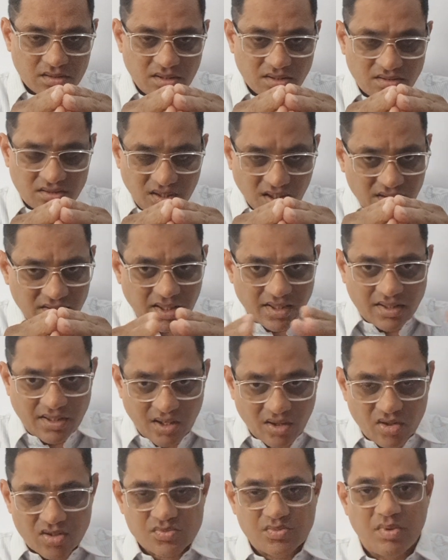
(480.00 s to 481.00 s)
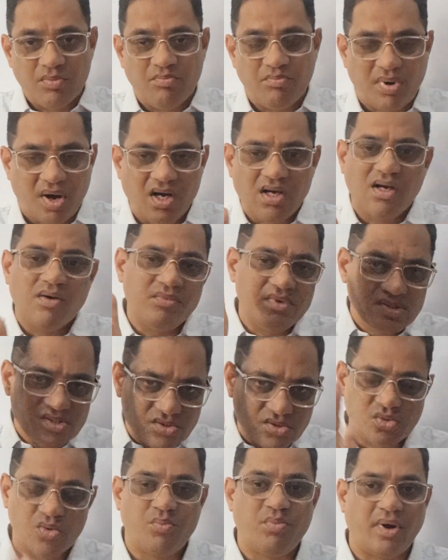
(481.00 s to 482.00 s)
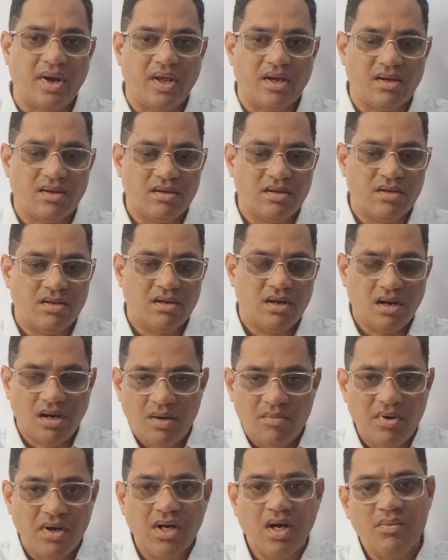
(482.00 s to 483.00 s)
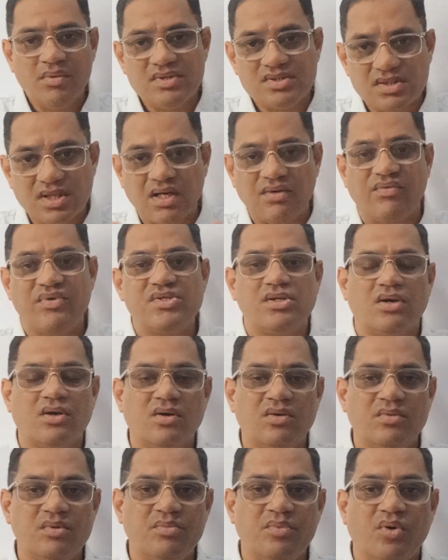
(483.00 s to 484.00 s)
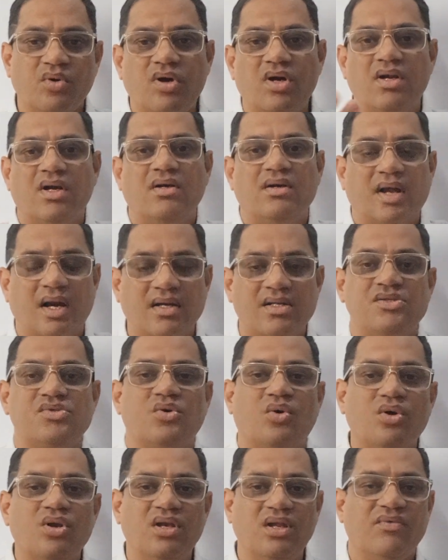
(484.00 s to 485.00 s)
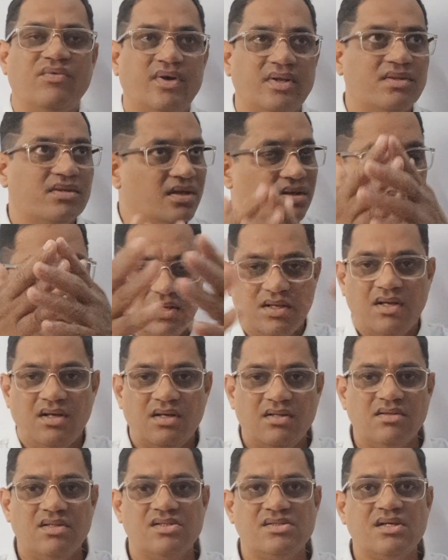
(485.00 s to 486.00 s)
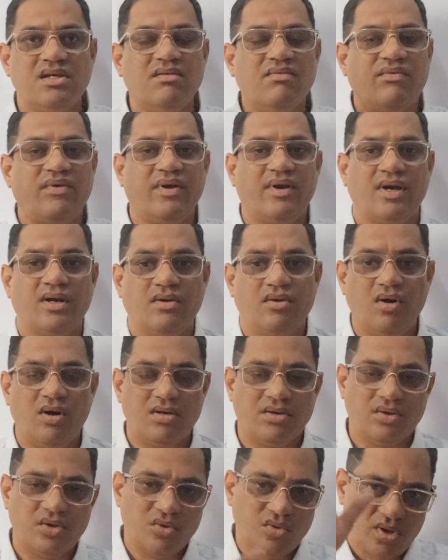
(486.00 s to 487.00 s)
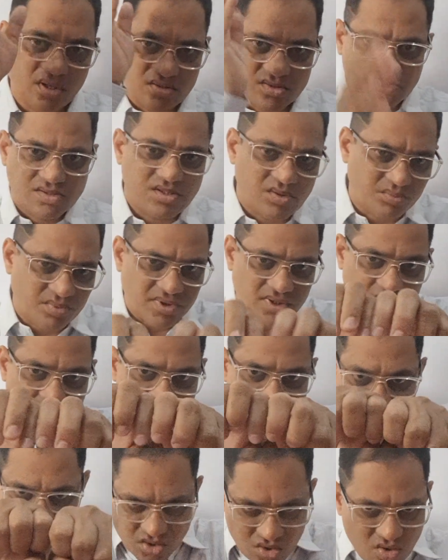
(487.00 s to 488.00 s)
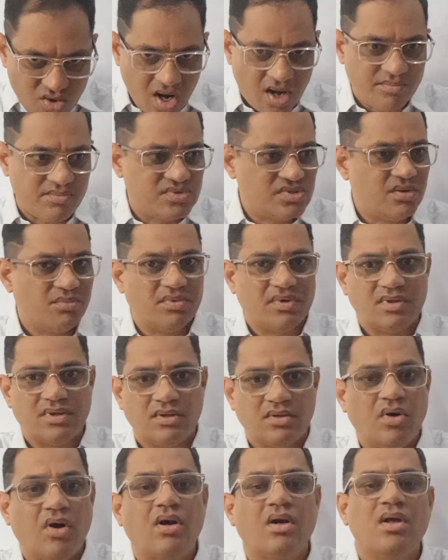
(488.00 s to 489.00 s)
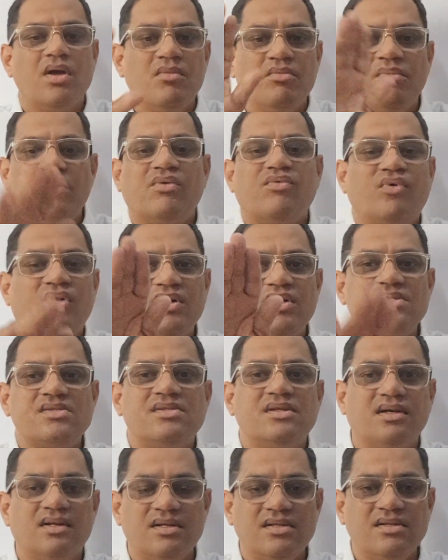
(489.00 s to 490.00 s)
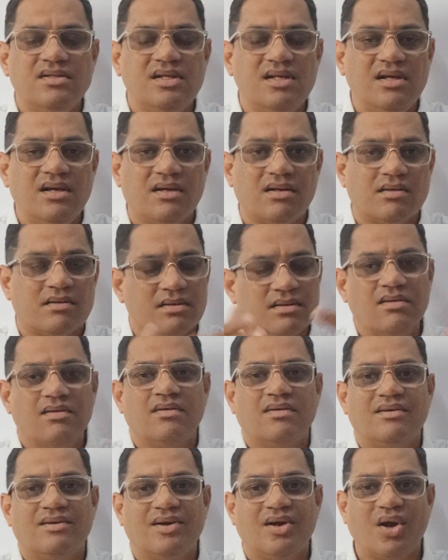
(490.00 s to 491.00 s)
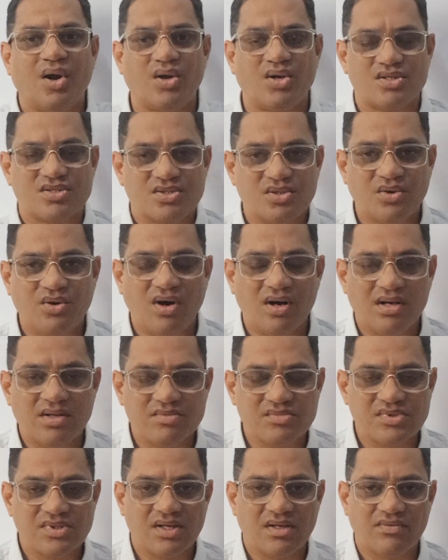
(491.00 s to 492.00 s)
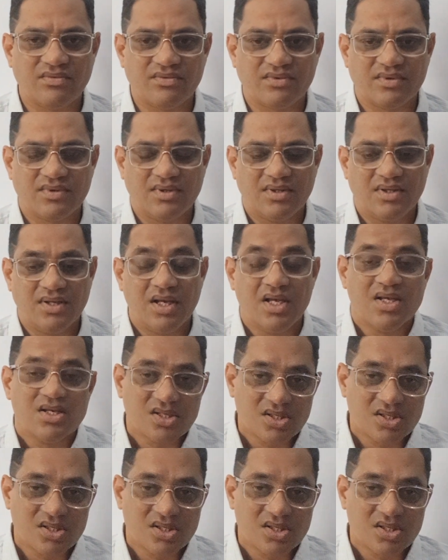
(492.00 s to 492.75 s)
the thing that cannot be, bhangam is to break. Abhangam is that which cannot be broken, and that is only one thing, this infinite God. You cannot separate it. Yo, I am separated God. But what is there in here? It is the God himself.